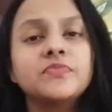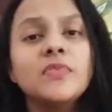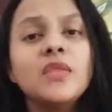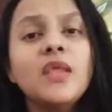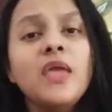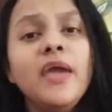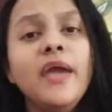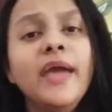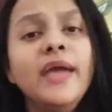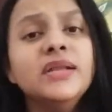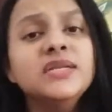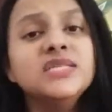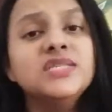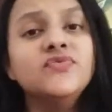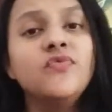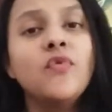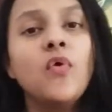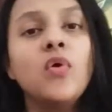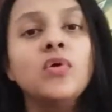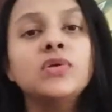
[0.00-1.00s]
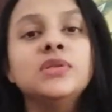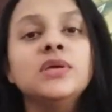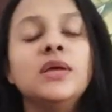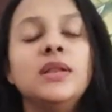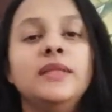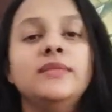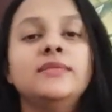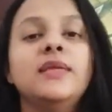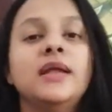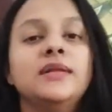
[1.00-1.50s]
henceforth
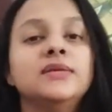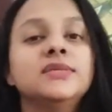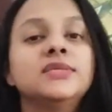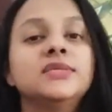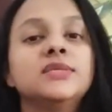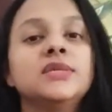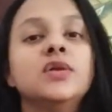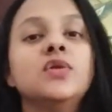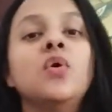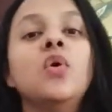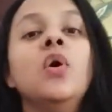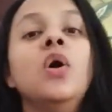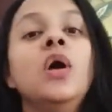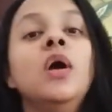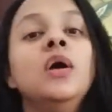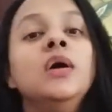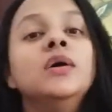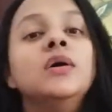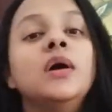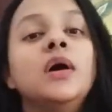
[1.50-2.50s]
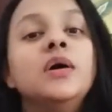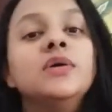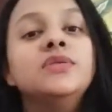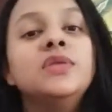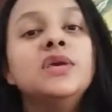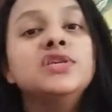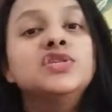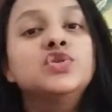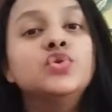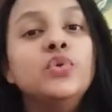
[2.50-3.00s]
uh, that is you know uh,
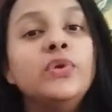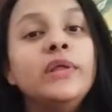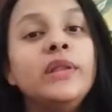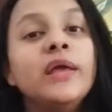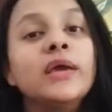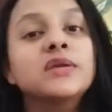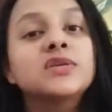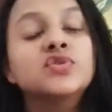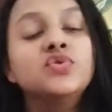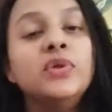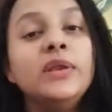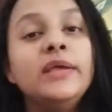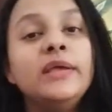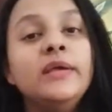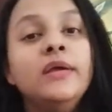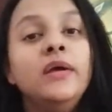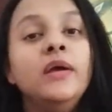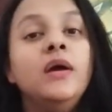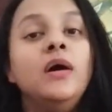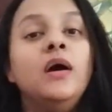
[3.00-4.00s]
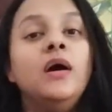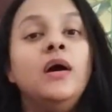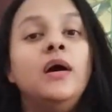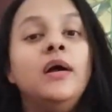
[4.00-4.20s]
they shouldn't actually uh,